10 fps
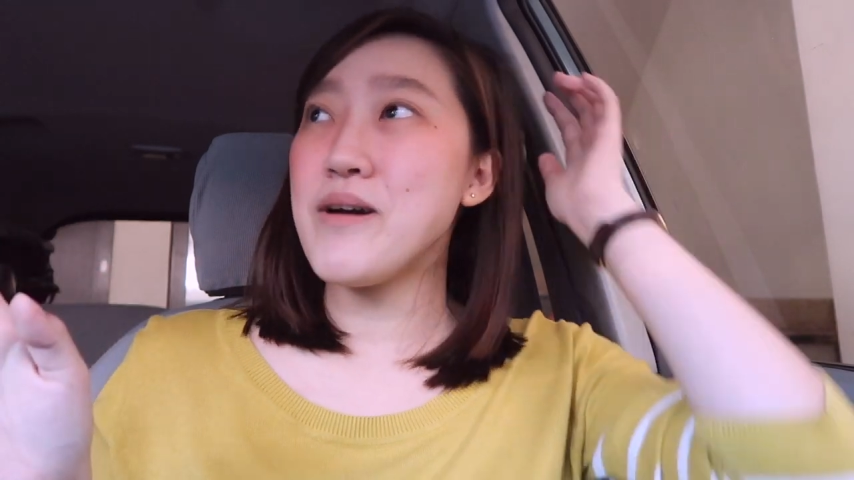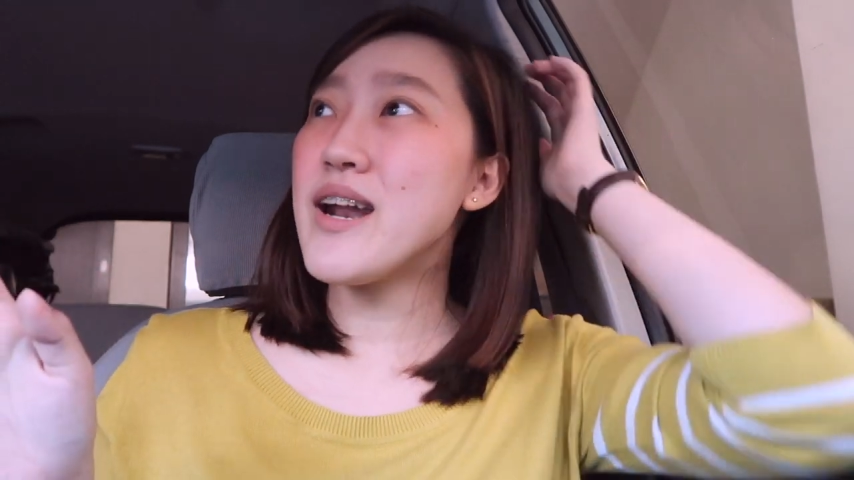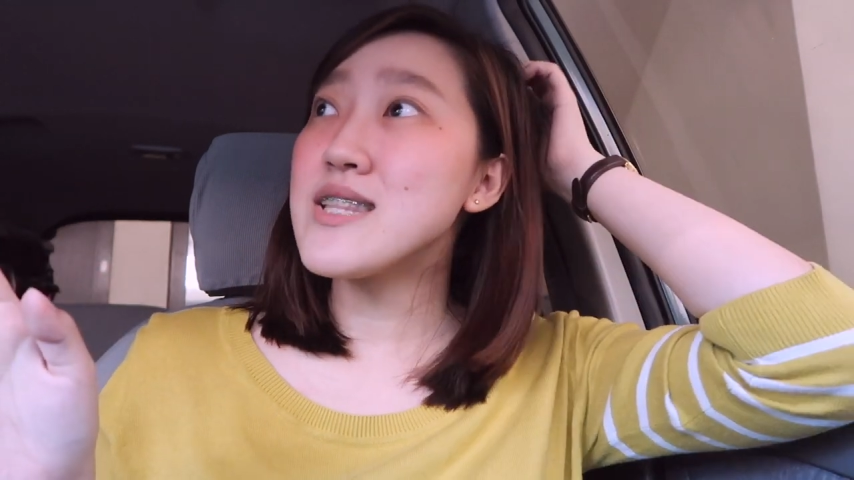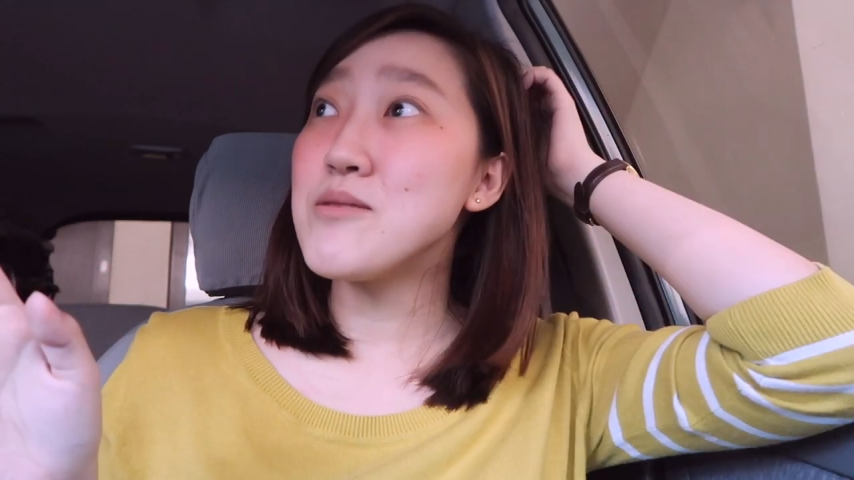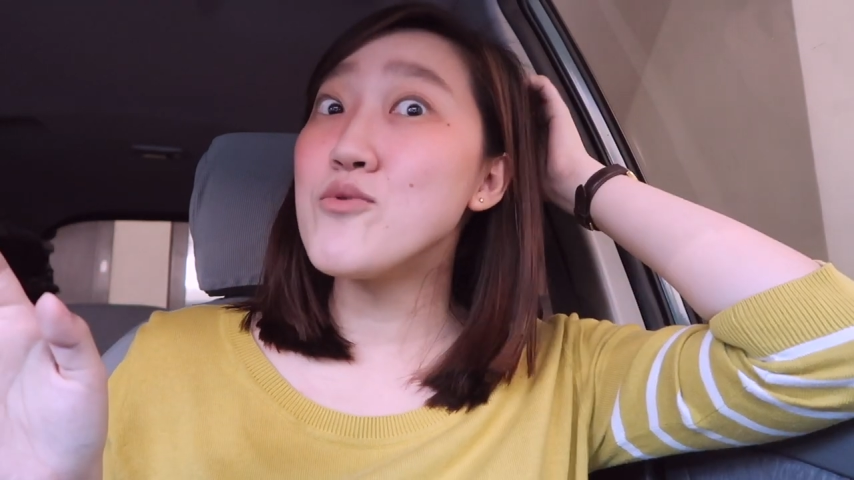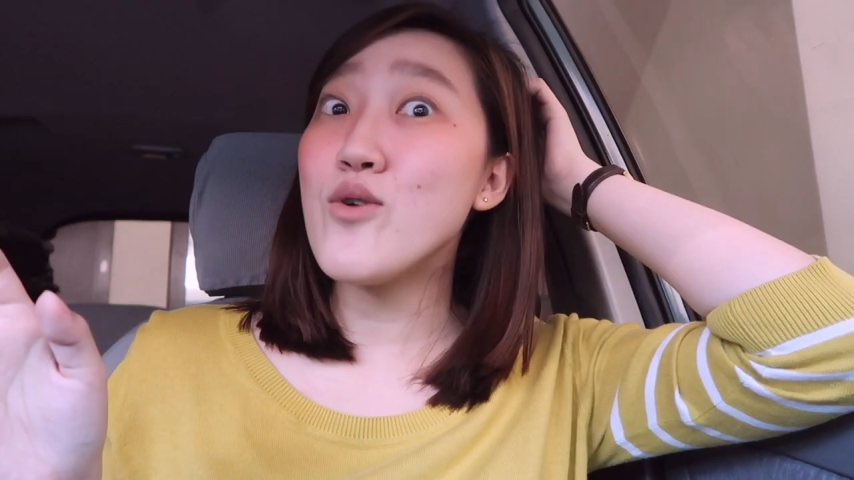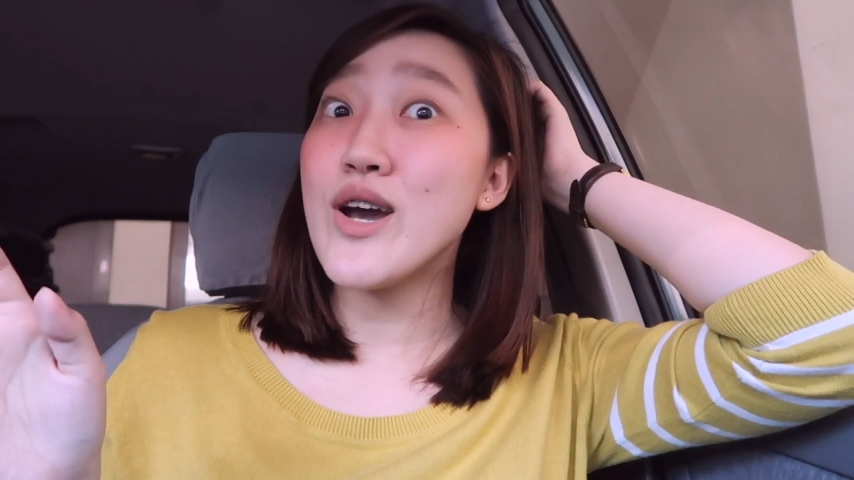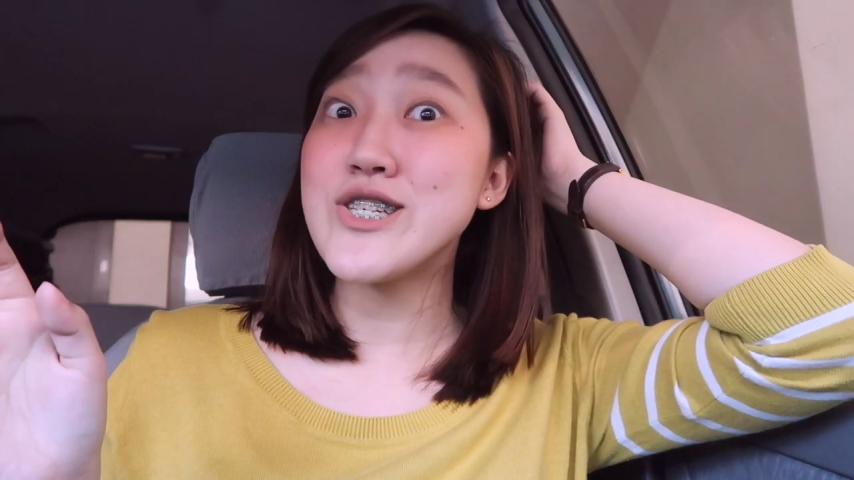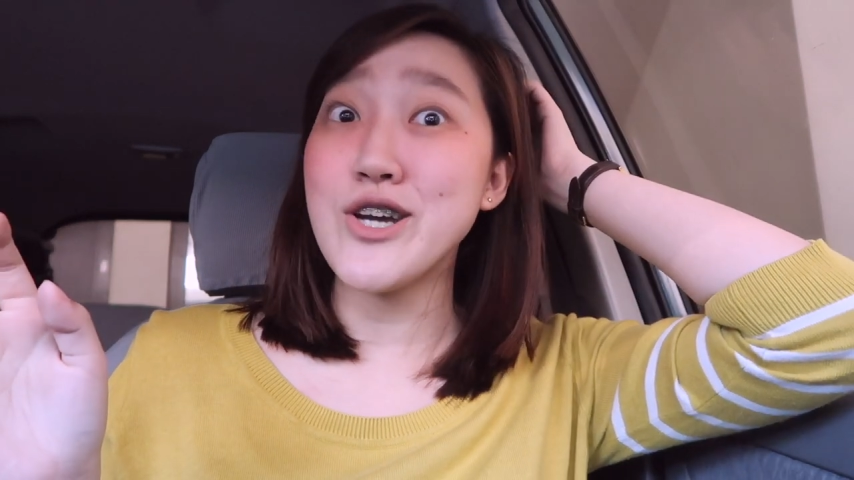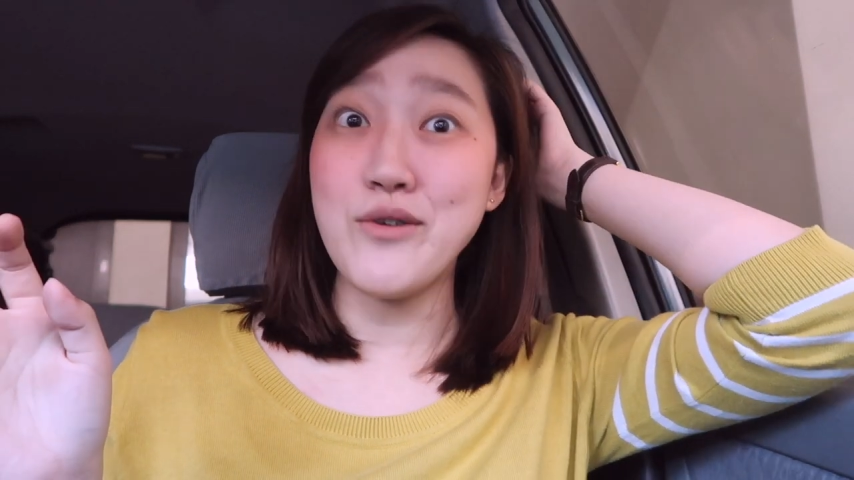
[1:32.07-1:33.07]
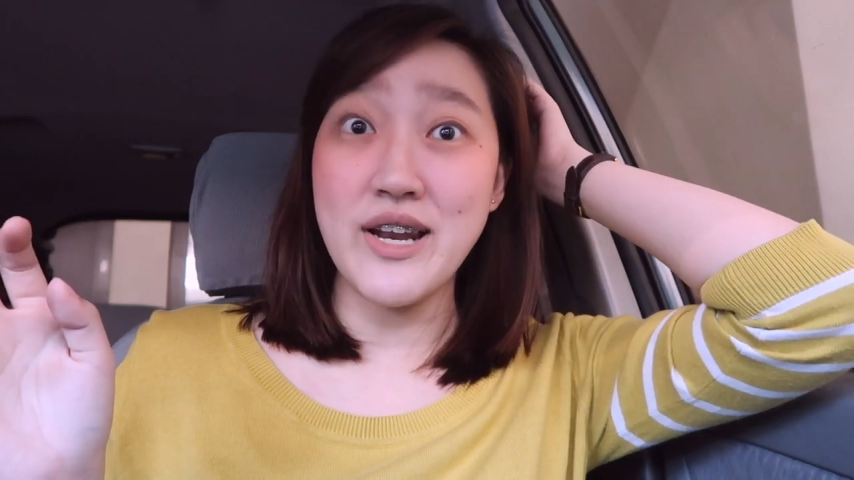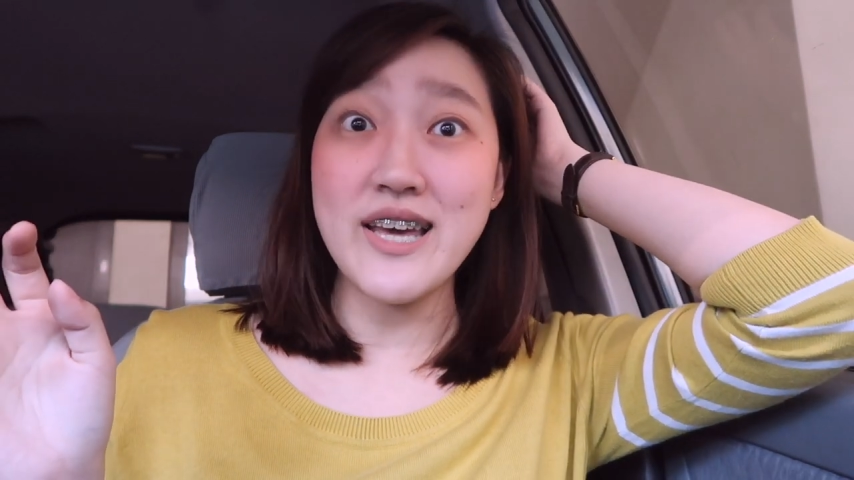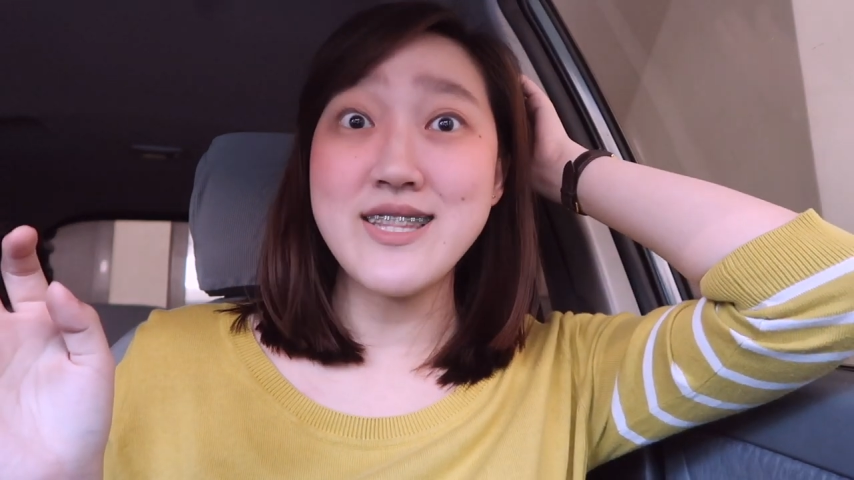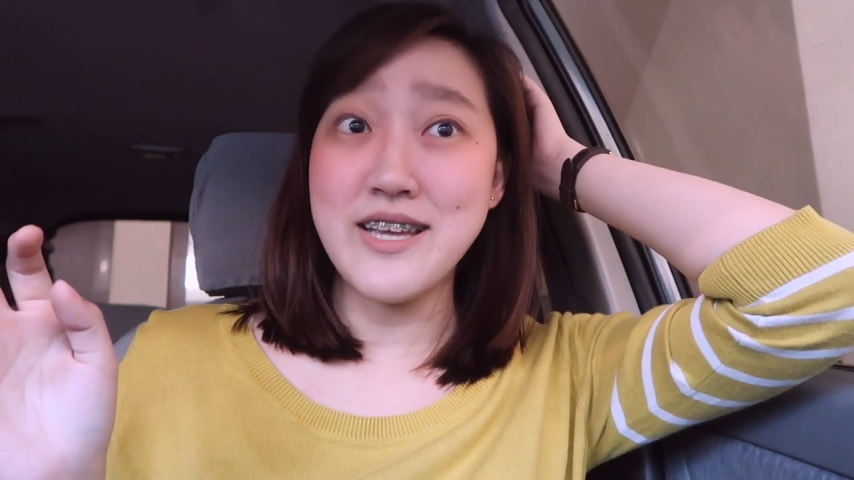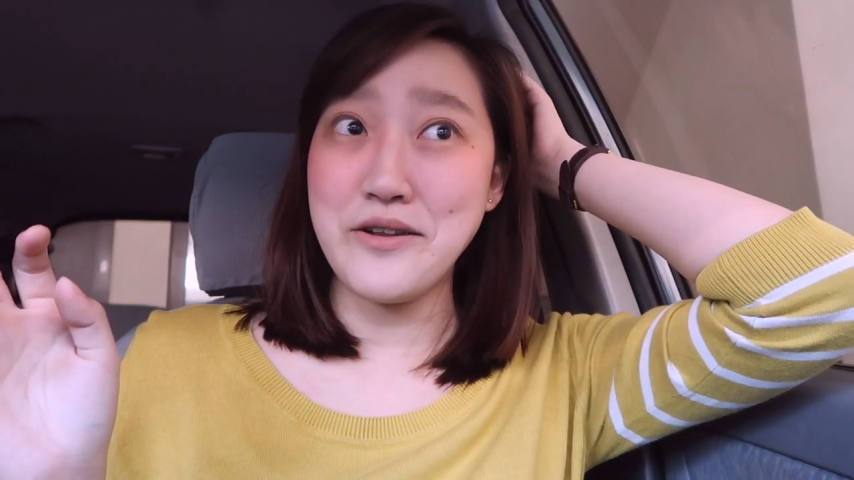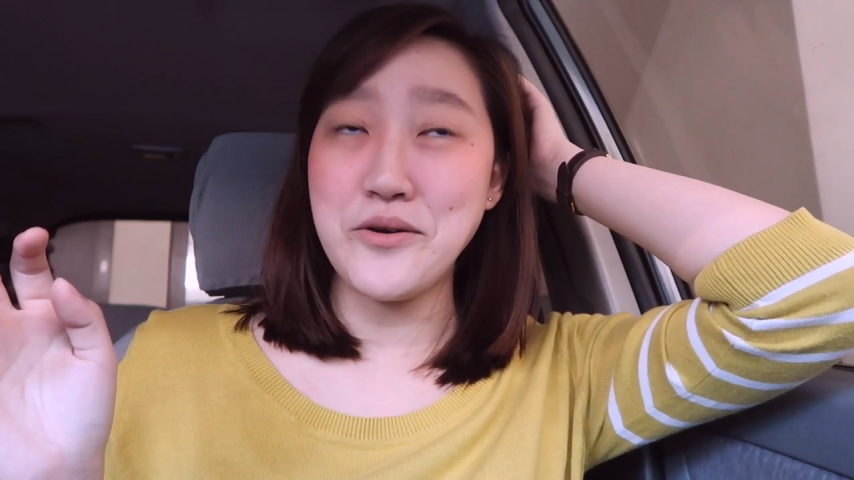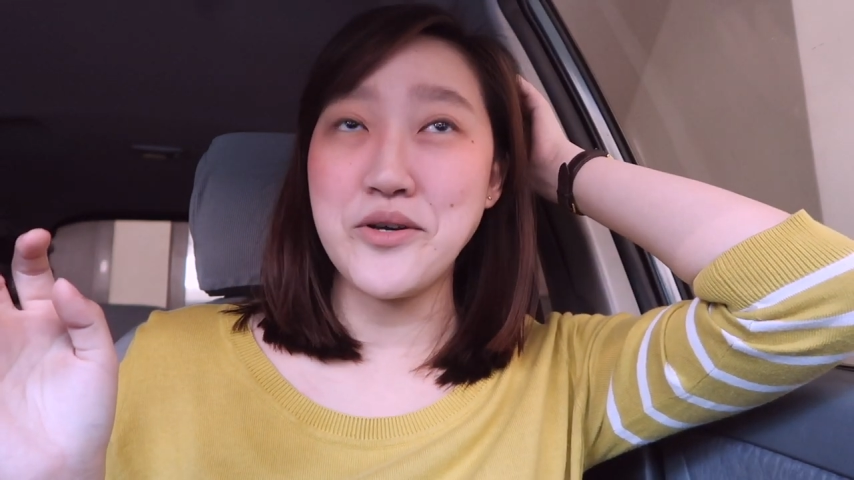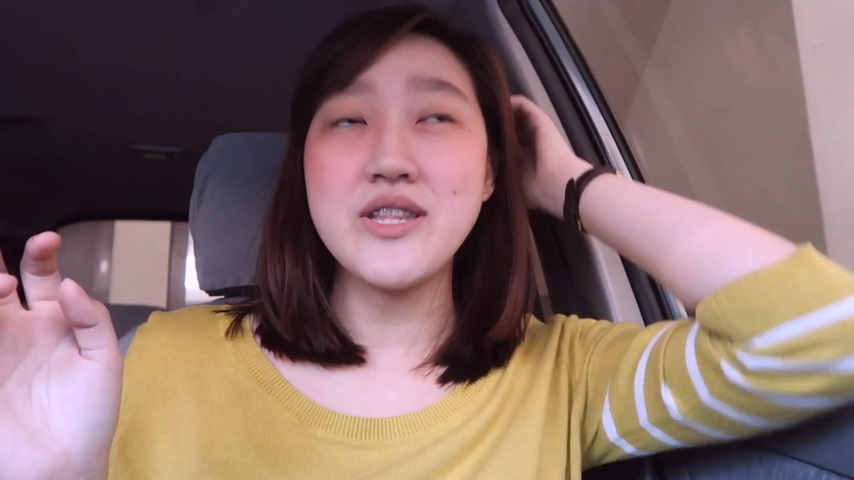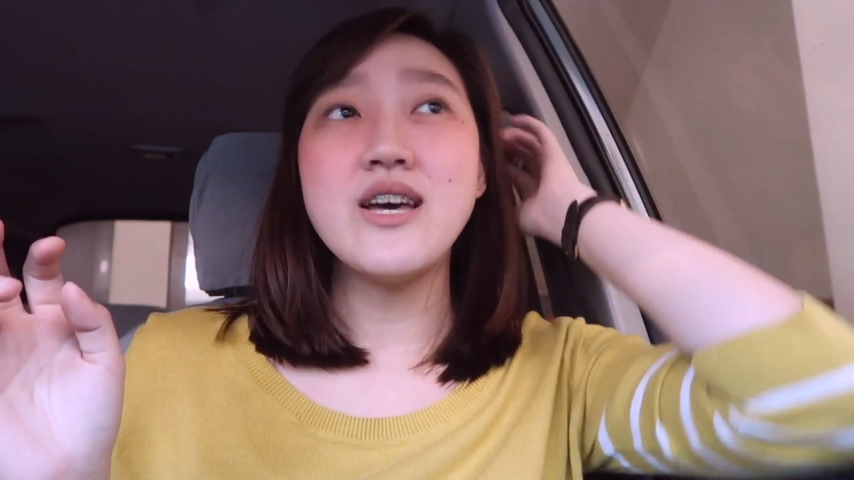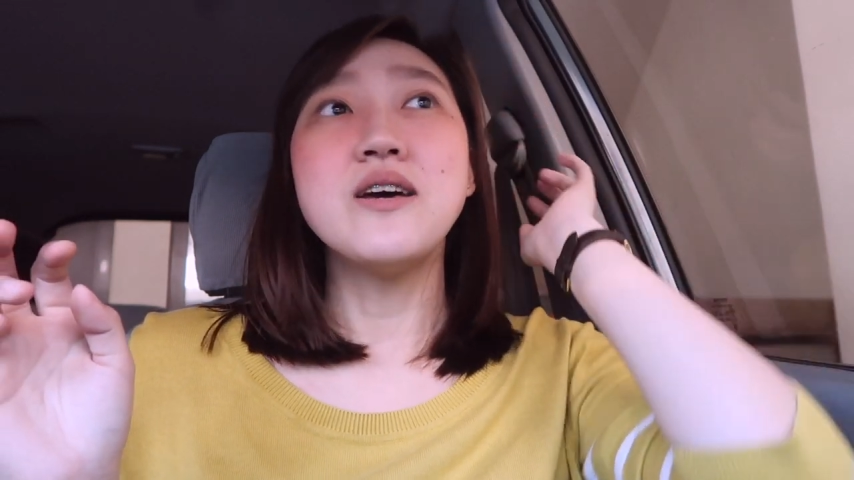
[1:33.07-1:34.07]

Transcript: Parang nabuhay siya ulit, ganon.